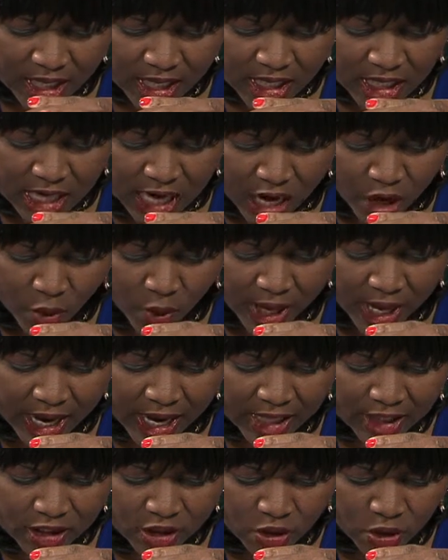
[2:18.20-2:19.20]
Now we
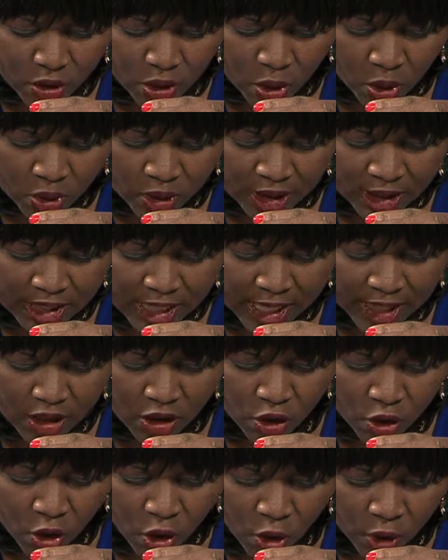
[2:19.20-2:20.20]
ask you, Lord, that
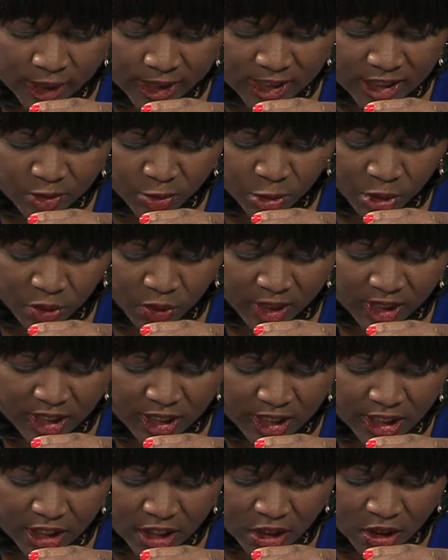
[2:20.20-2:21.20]
your Holy Spirit
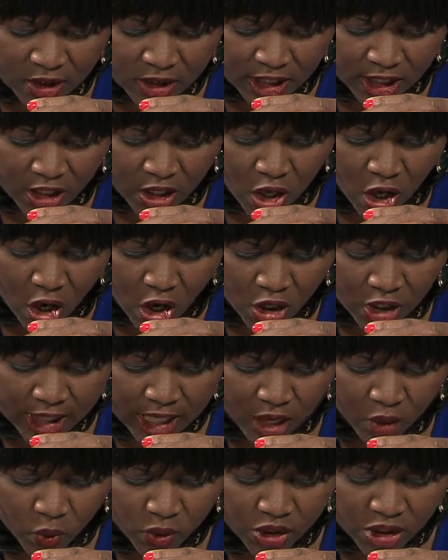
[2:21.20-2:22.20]
lead us in all
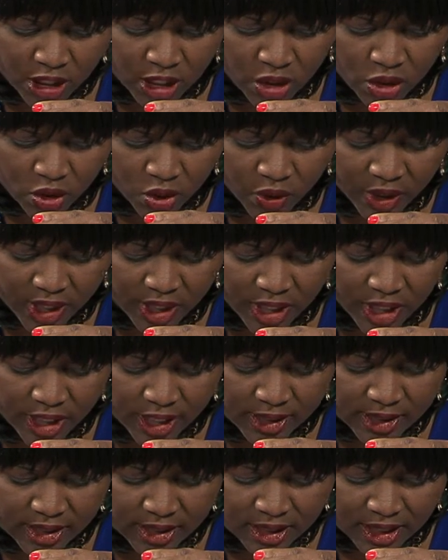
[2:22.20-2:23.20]
that we shall do in
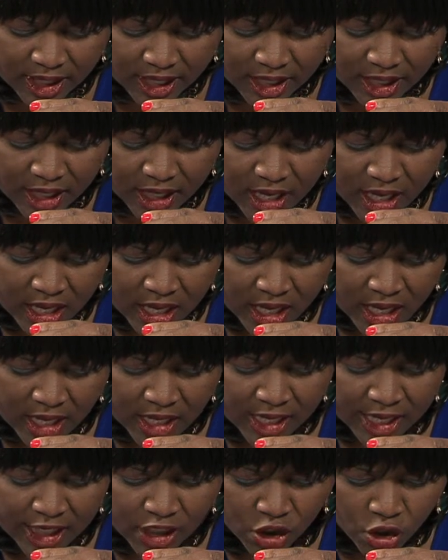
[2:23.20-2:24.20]
here today
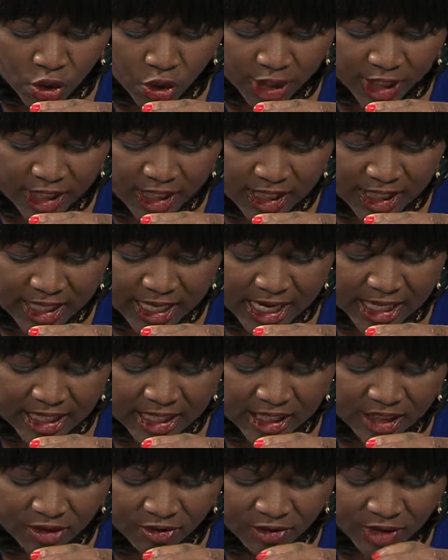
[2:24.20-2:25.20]
let your healing and
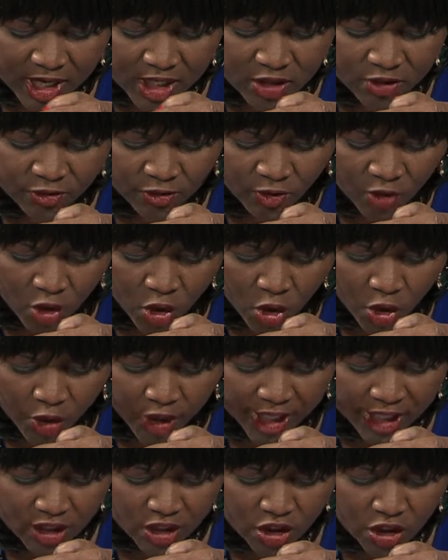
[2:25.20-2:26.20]
deliverance flow
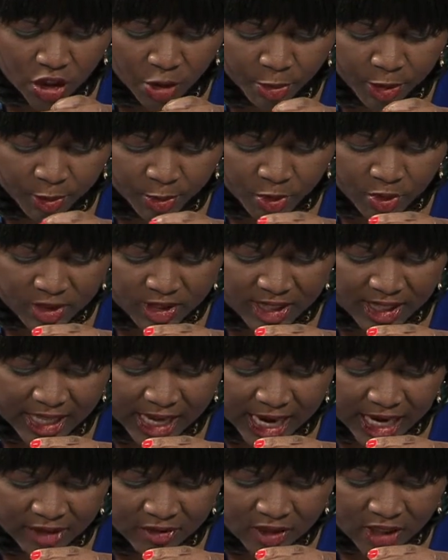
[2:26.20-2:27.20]
into your people's
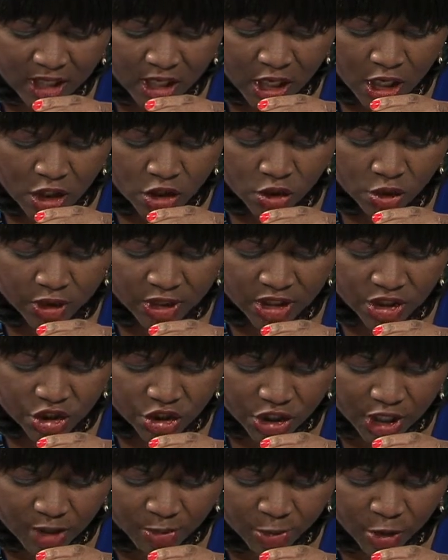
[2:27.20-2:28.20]
lives through the
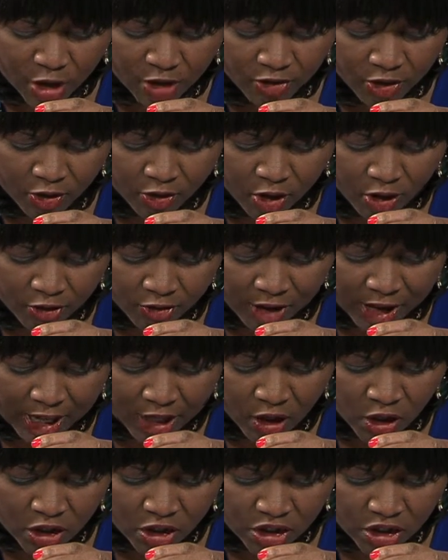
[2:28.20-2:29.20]
shed blood of our
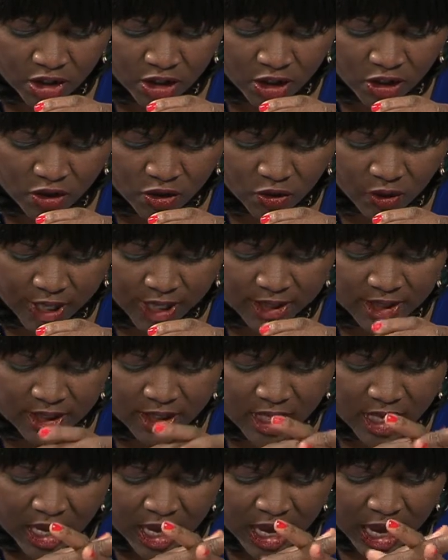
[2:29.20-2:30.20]
Lord Jesus Christ,
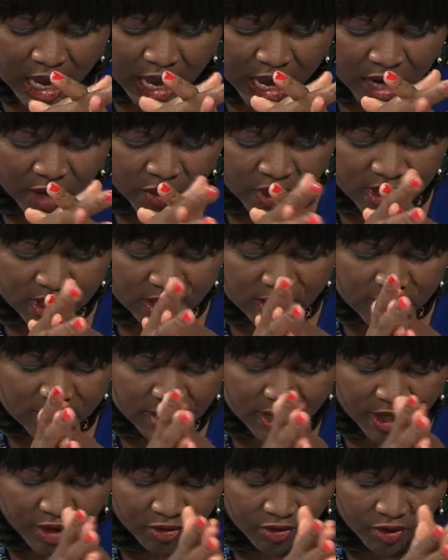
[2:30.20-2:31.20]
our risen
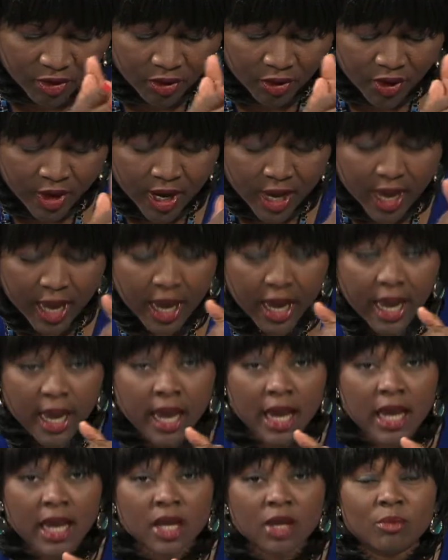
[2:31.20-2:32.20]
Savior.
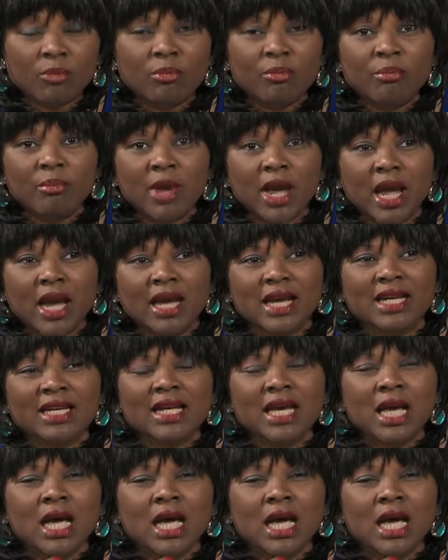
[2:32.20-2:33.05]
Amen.